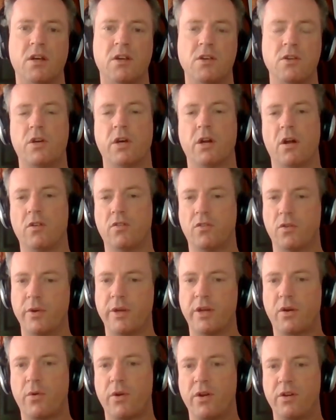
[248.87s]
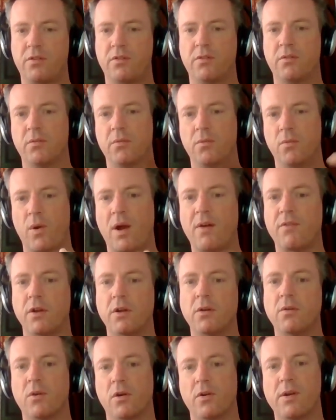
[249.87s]
You can also increase
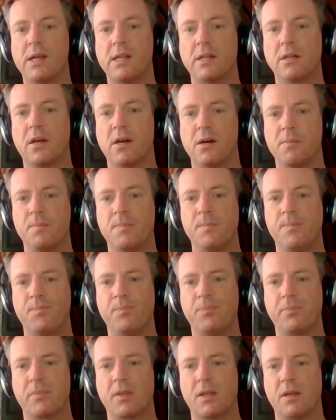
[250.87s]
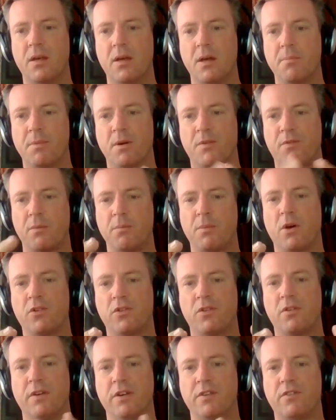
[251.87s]
revenue or income, but for
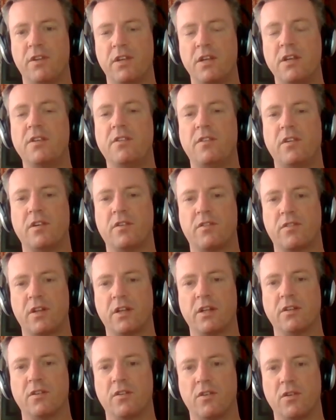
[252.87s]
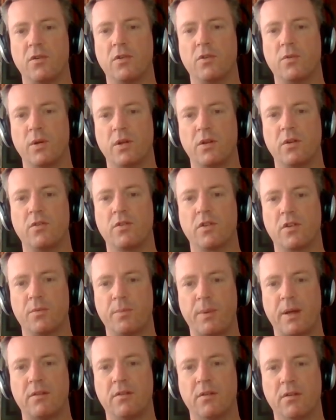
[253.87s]
most of us, the easiest thing to do is reduce
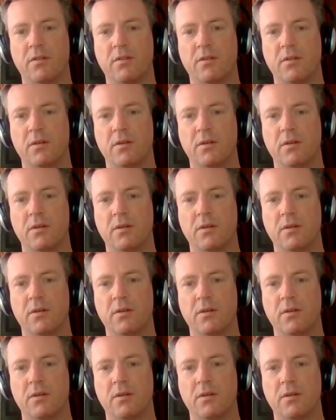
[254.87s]
expenses.